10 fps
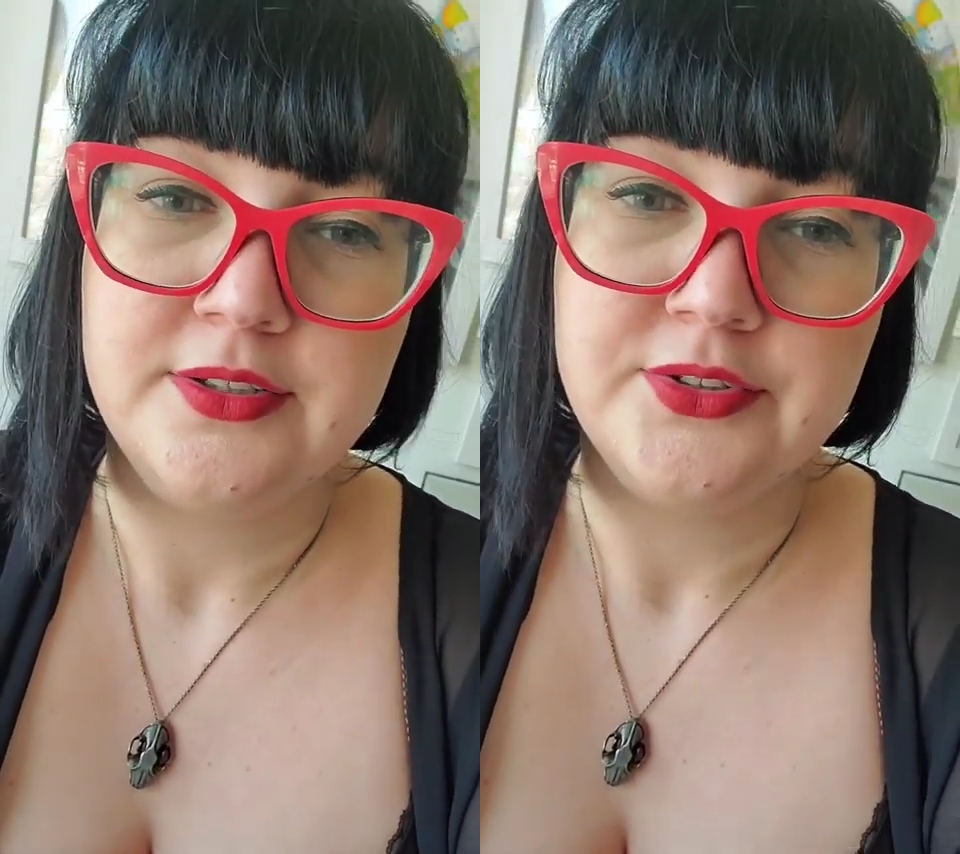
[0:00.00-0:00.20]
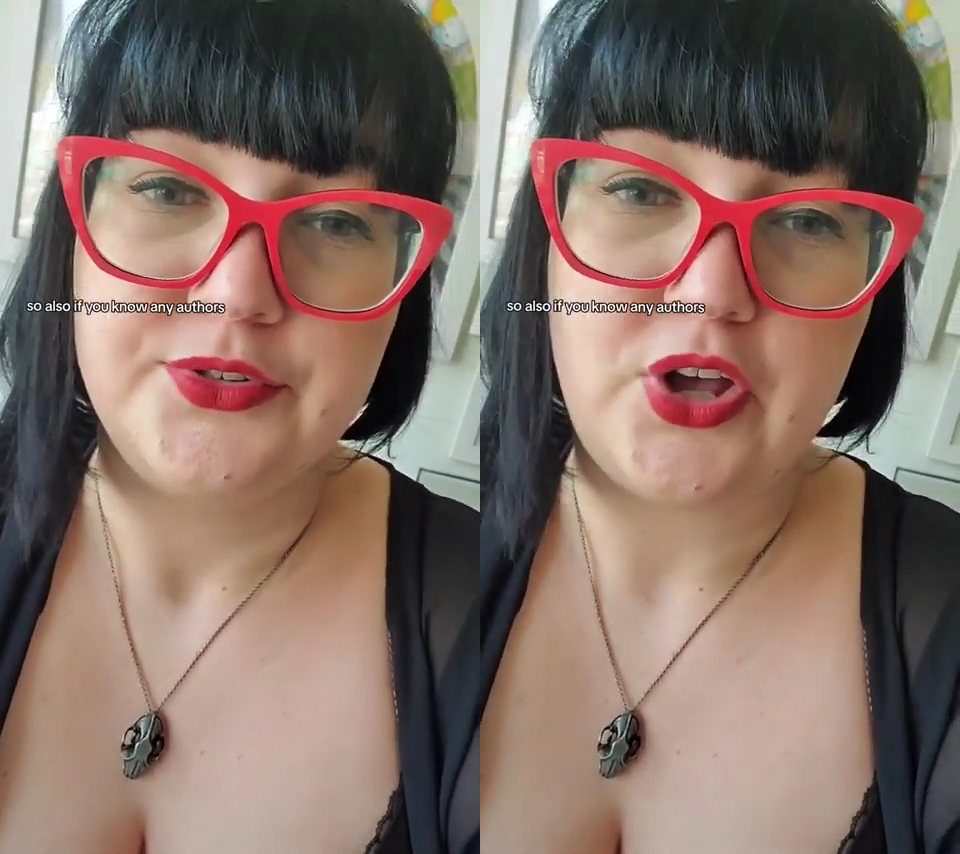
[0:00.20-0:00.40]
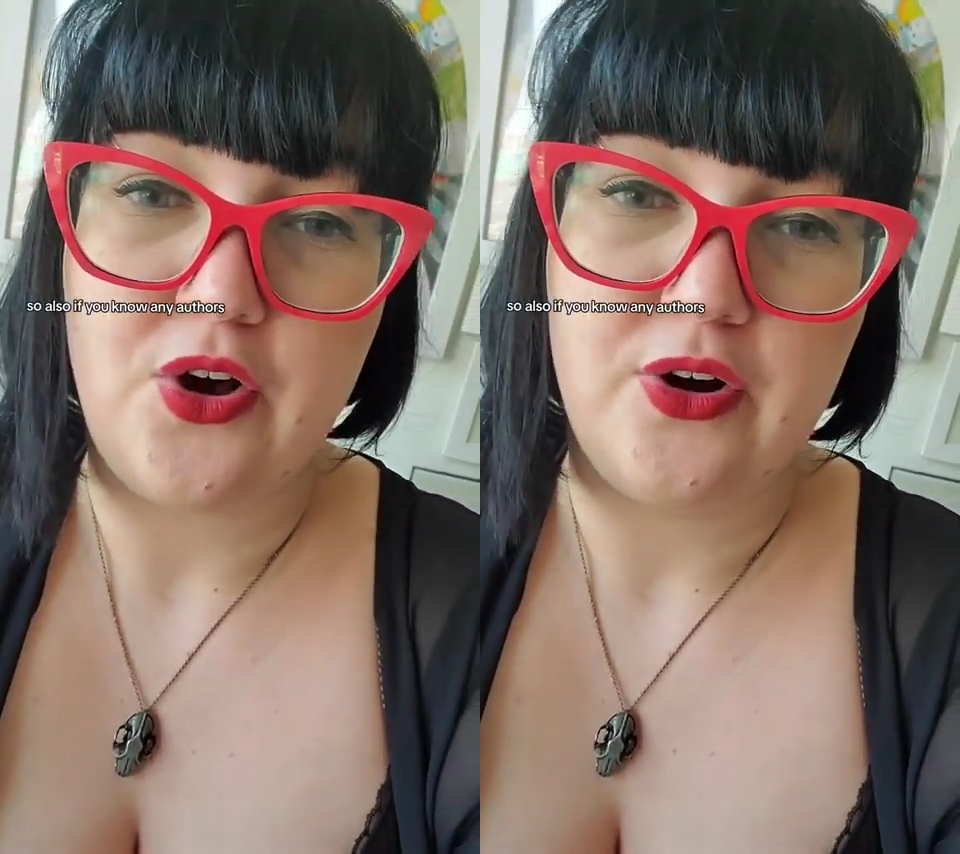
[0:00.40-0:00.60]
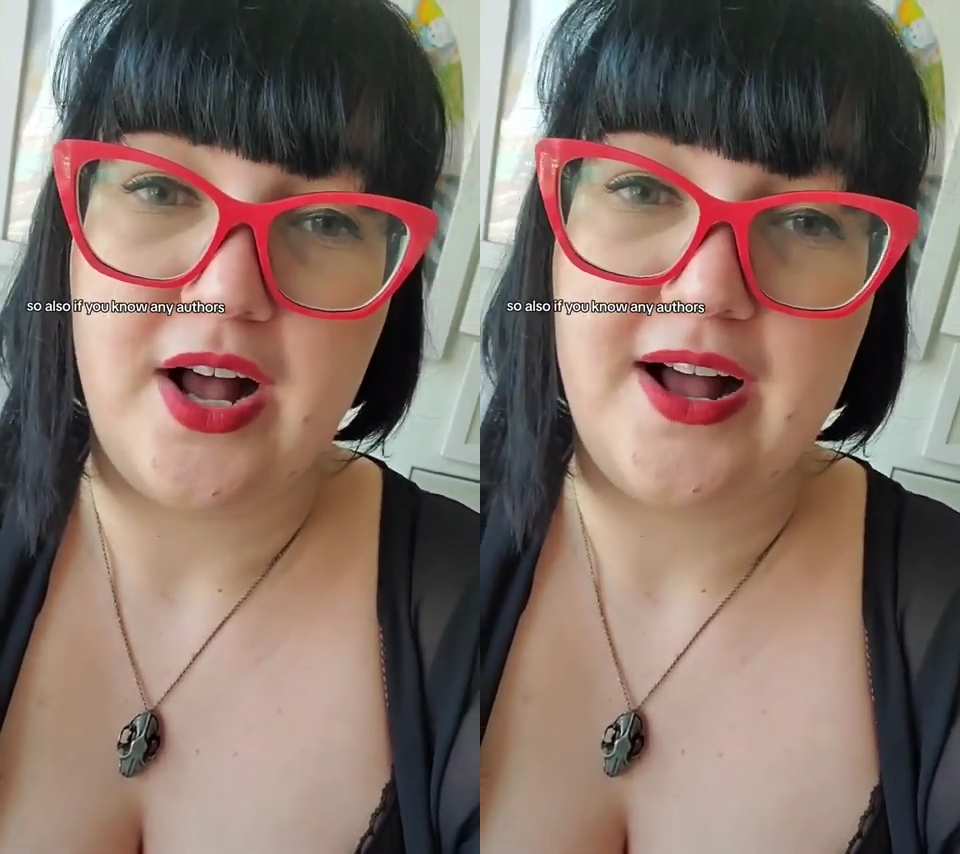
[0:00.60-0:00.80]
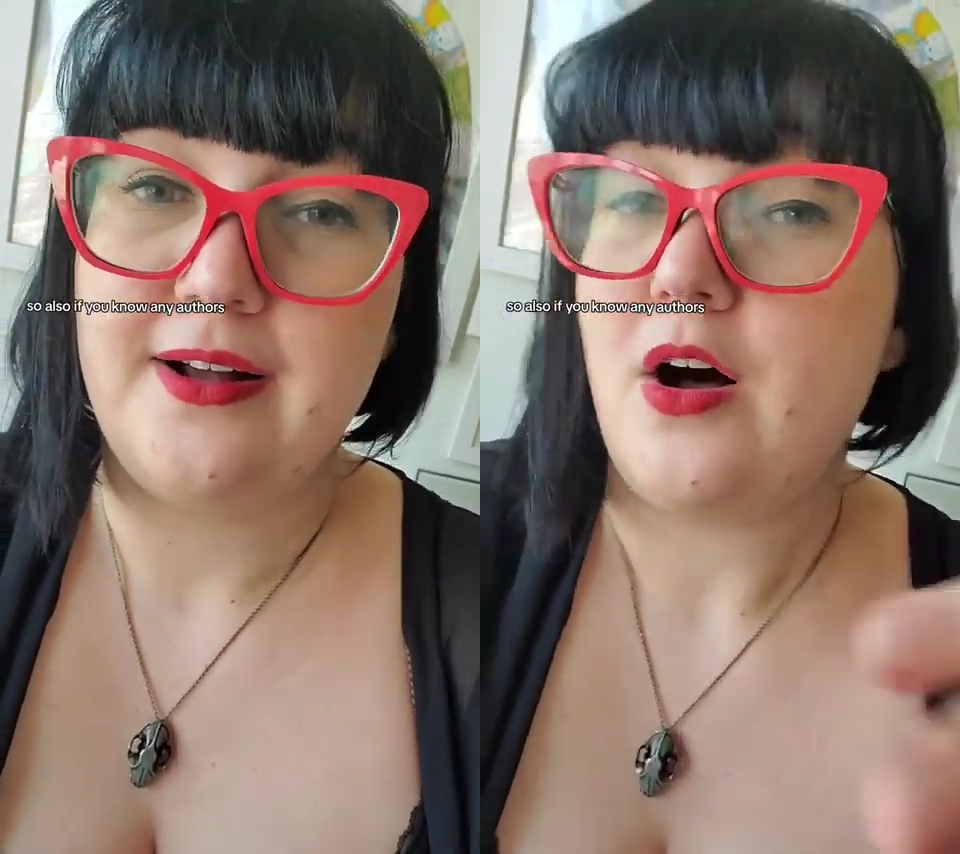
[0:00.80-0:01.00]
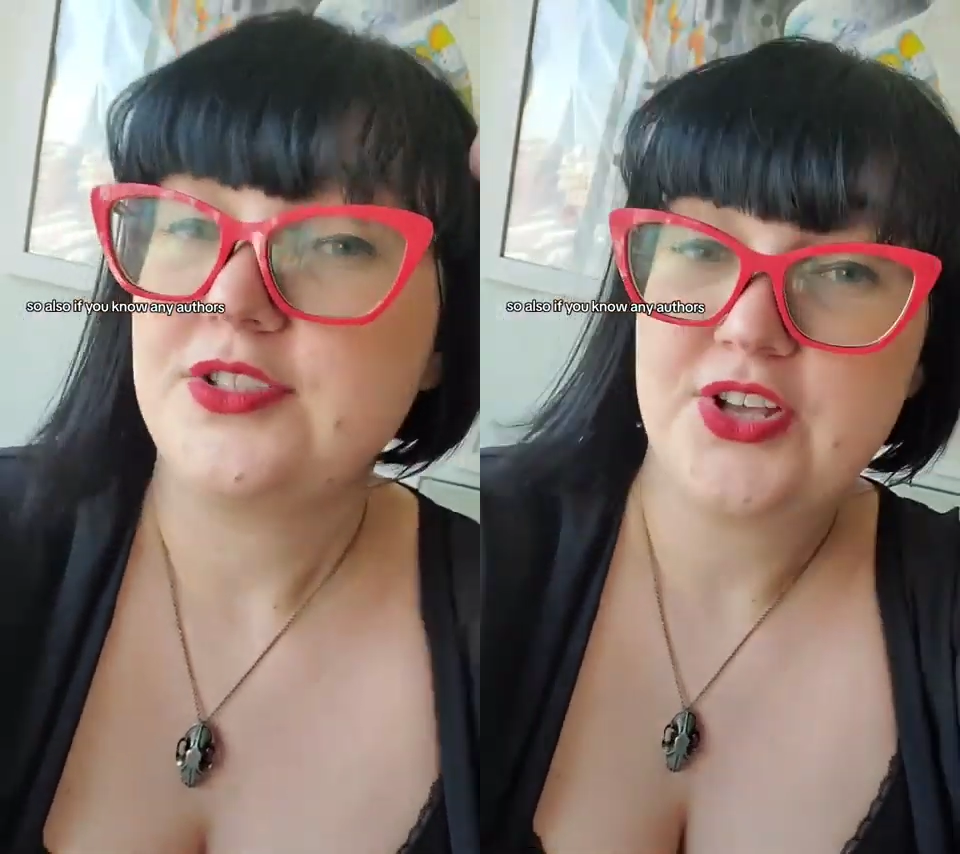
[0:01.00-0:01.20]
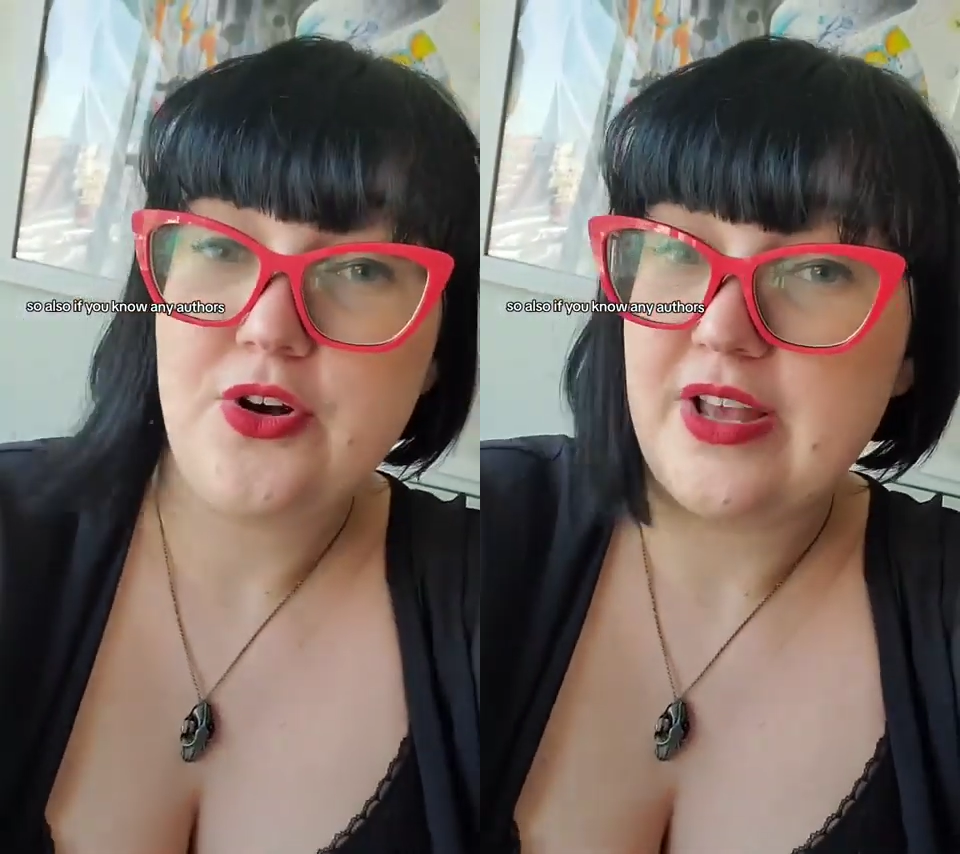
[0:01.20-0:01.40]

So, also,